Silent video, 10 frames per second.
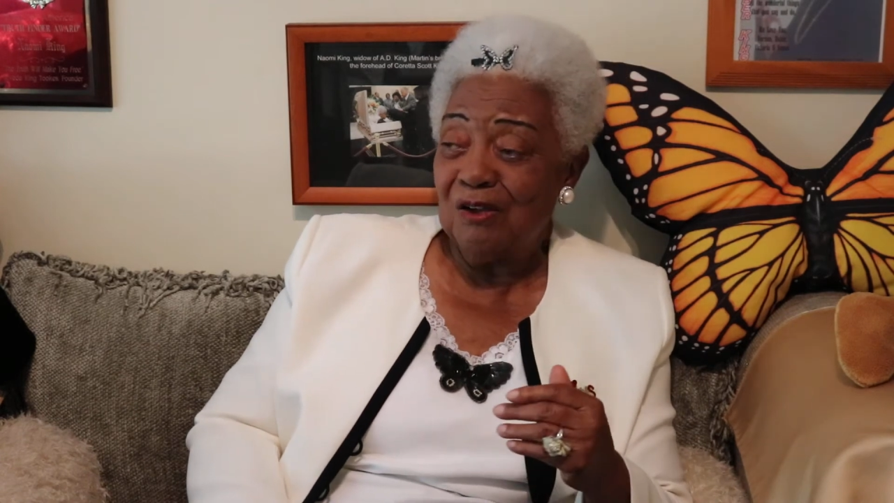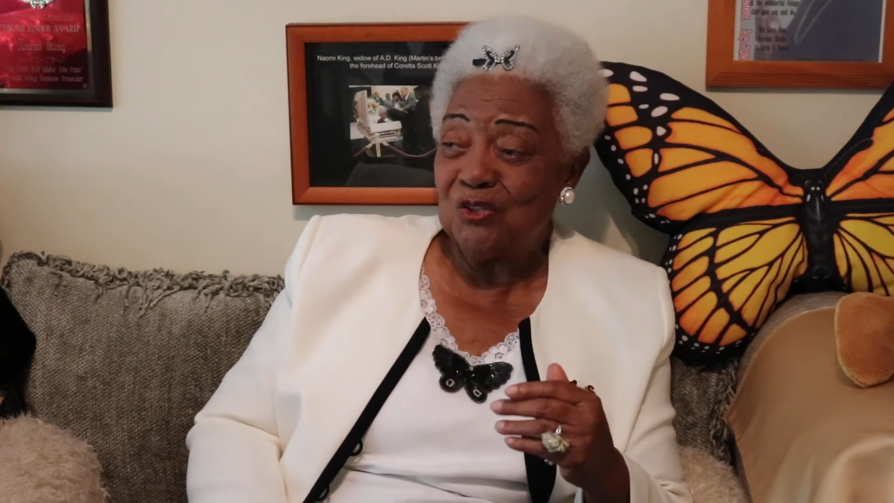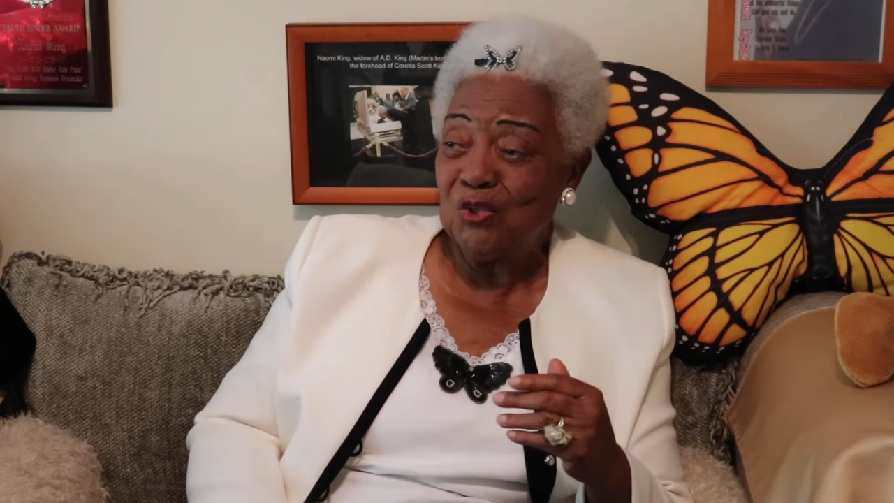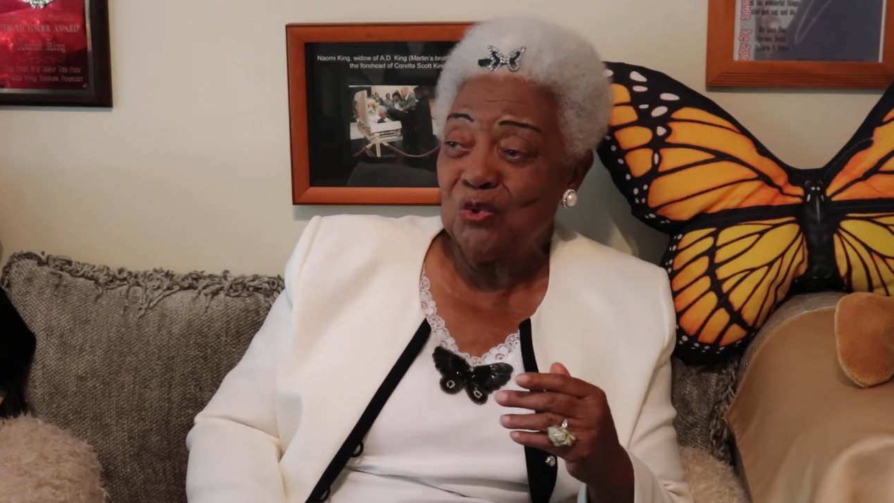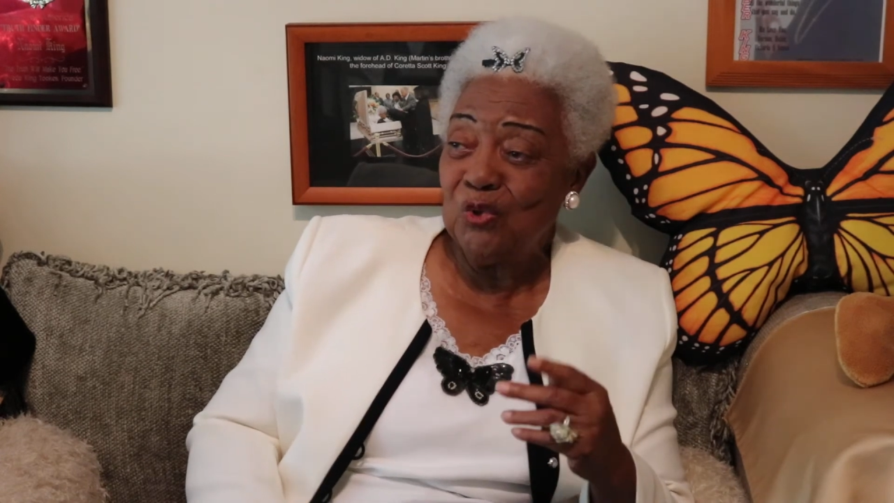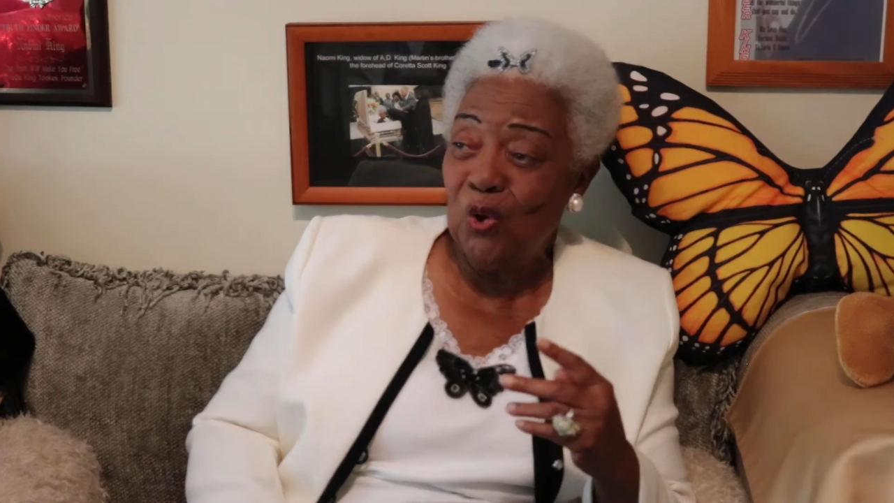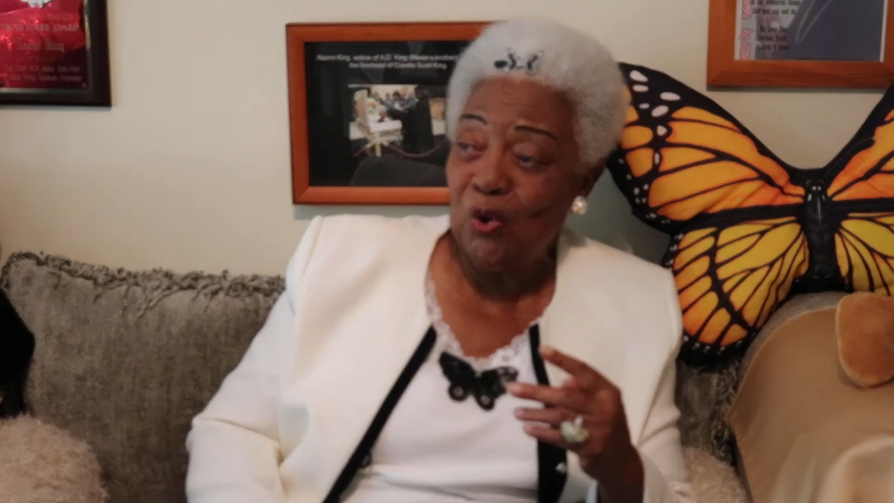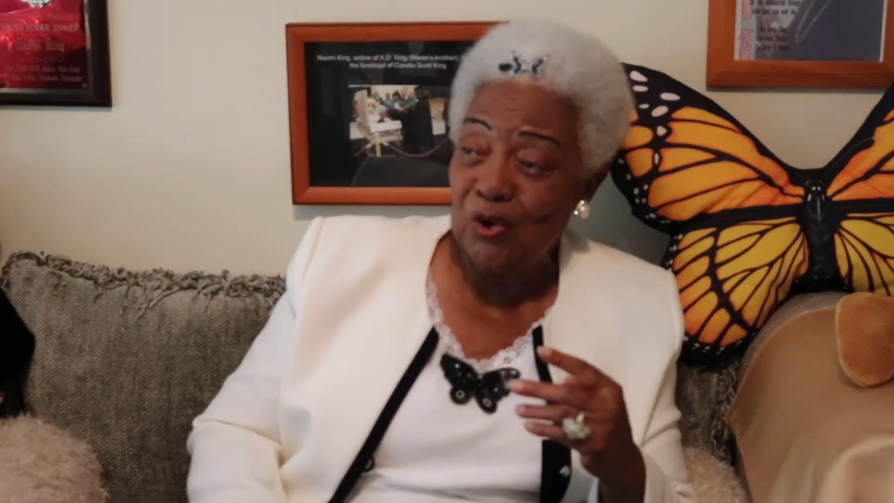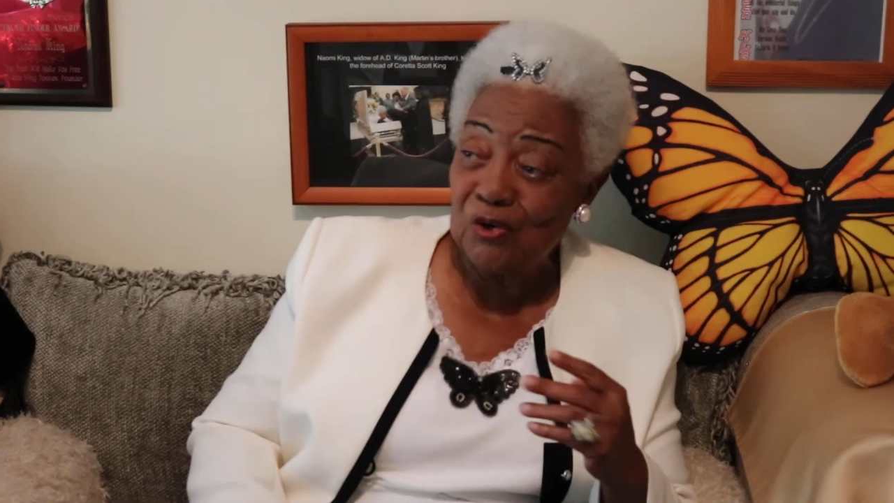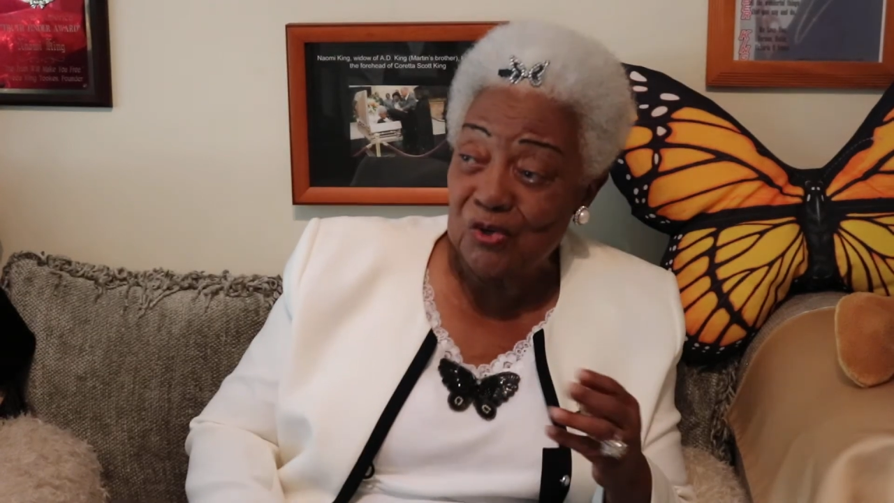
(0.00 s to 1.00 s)
to know
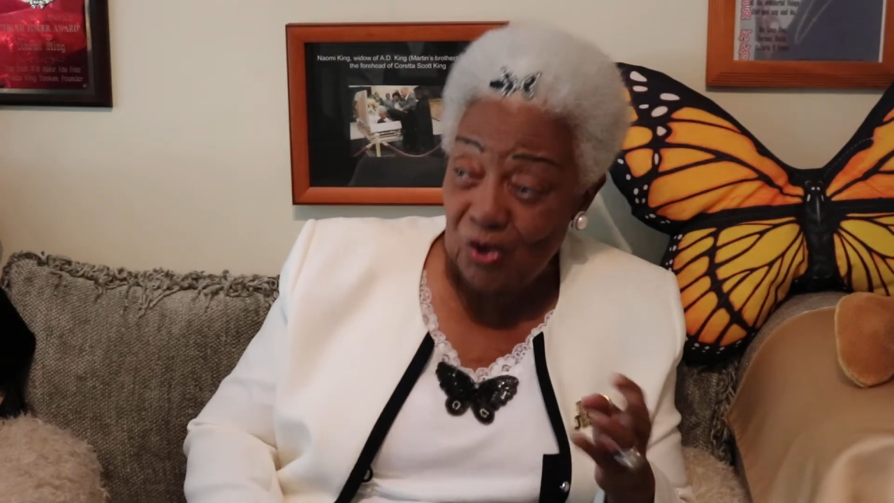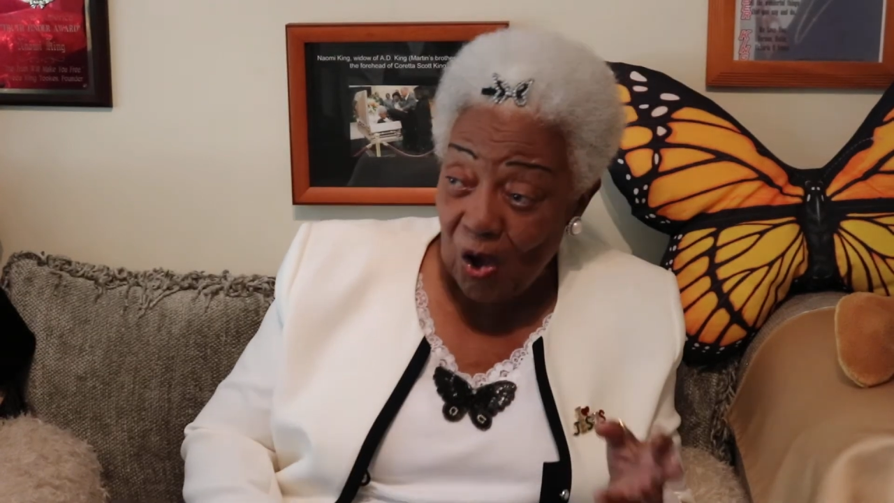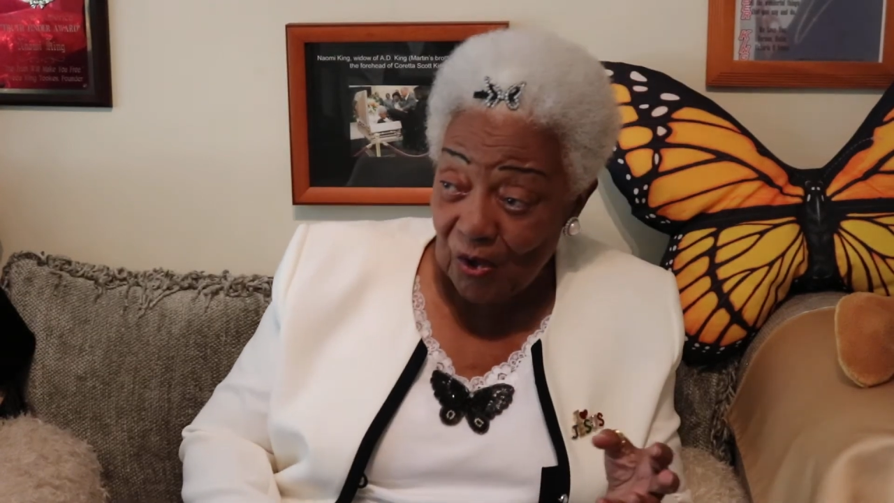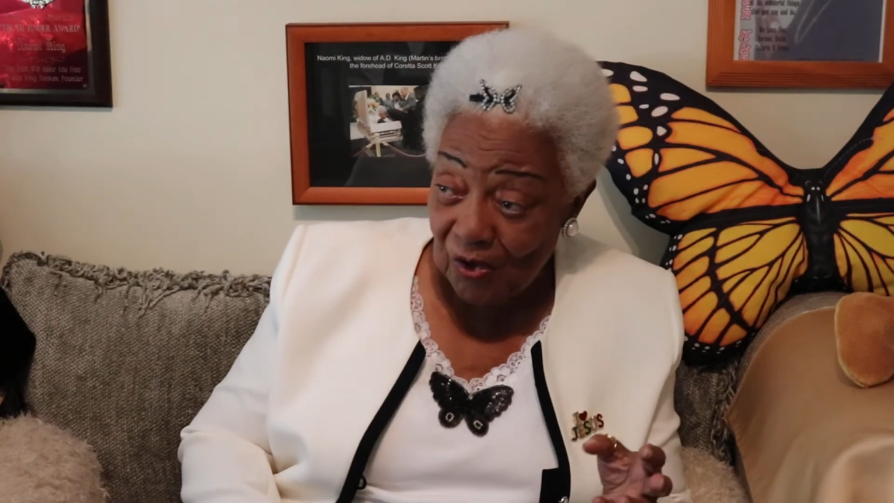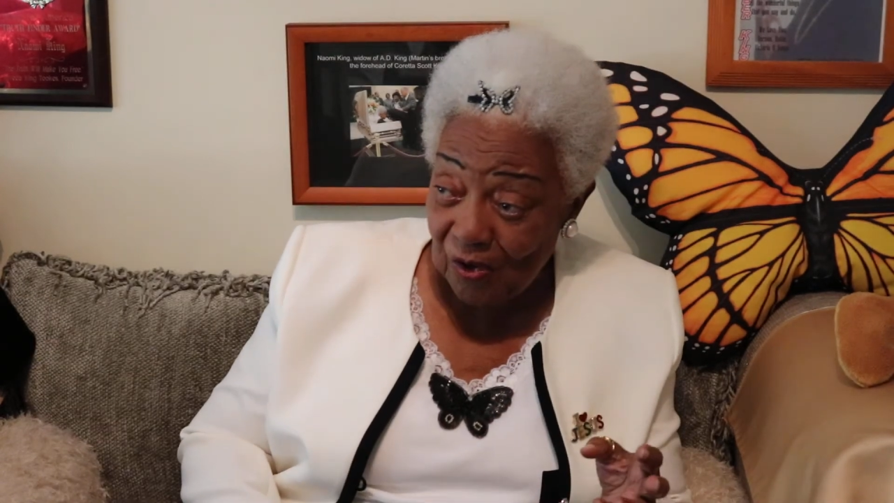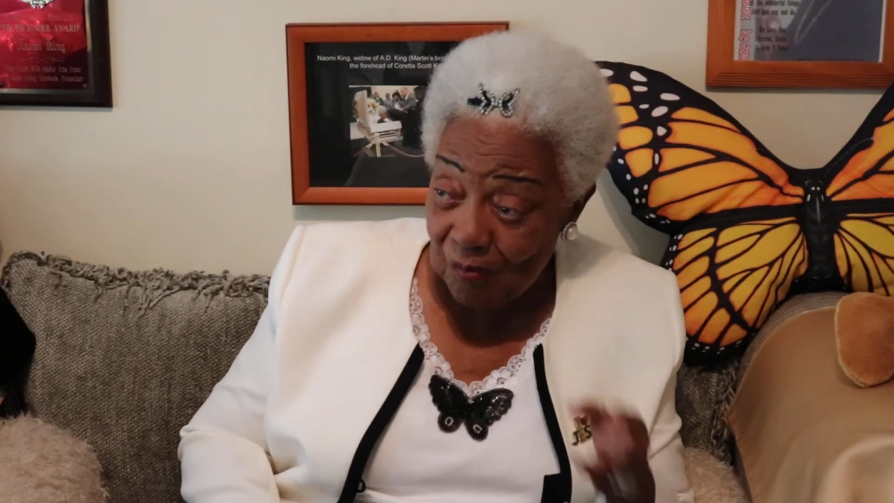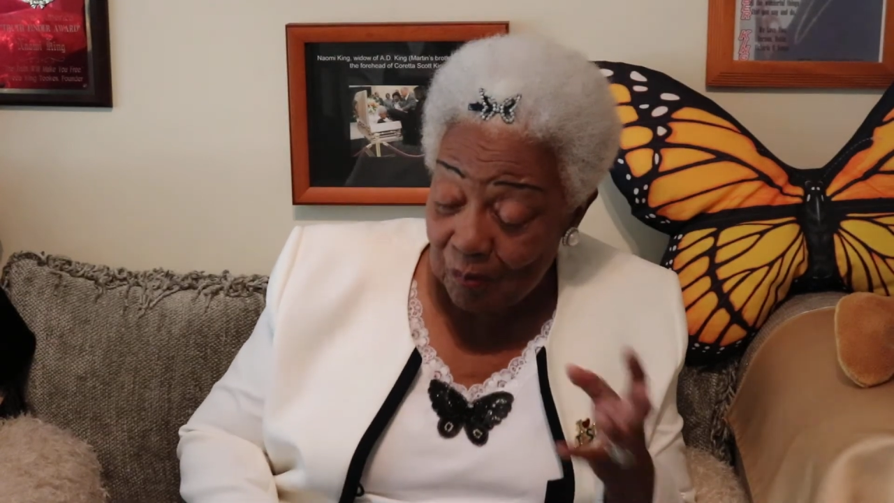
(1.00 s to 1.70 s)
her daughter,